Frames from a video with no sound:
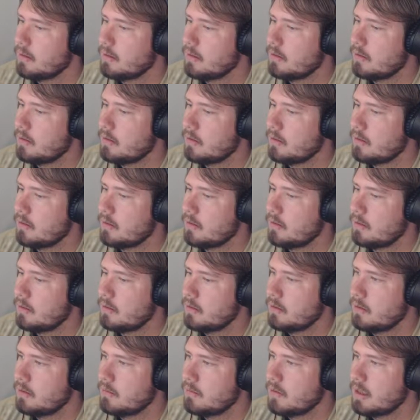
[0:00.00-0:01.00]

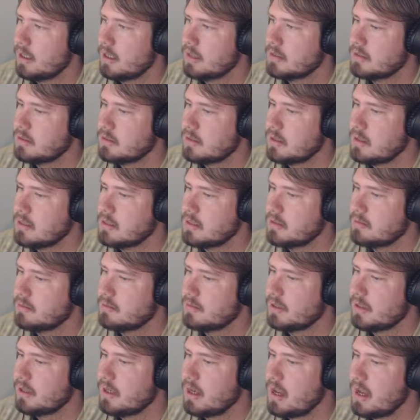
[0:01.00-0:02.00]
Um, I saw
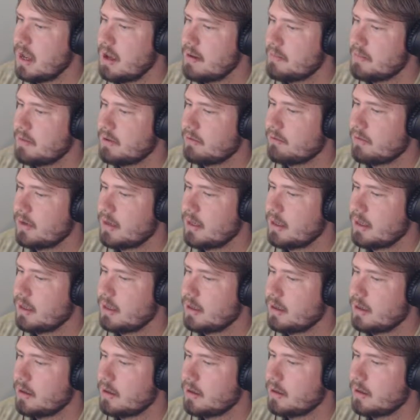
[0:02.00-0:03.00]
something happen right
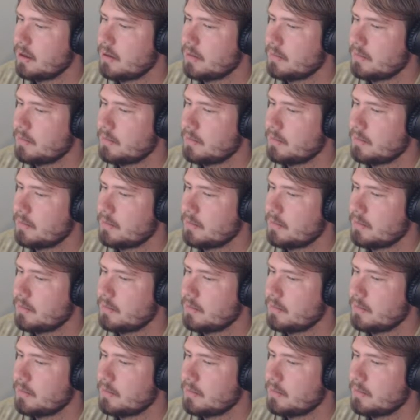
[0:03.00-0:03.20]
here